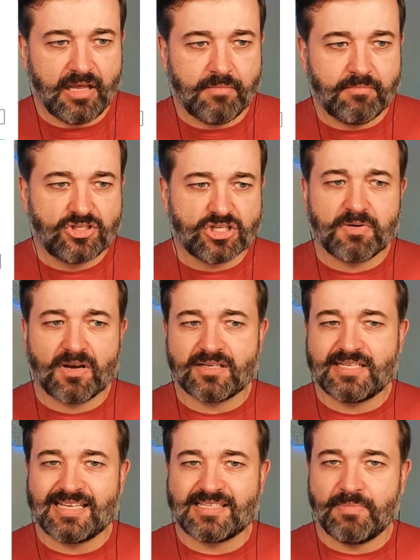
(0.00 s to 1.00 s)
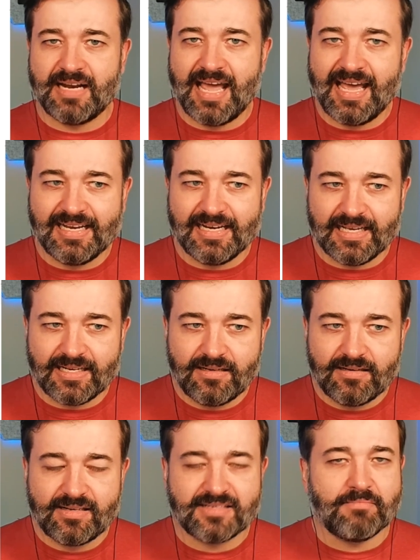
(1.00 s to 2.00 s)
just because it hasn't been edited
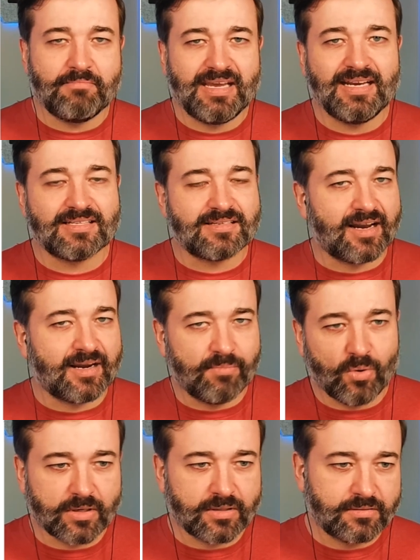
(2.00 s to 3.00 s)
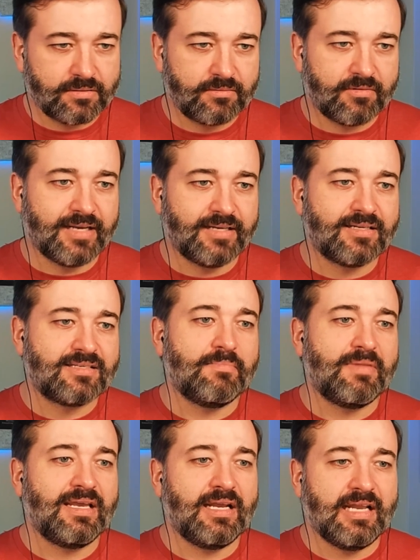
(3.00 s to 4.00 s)
doesn't mean it's not important, right? Doesn't mean it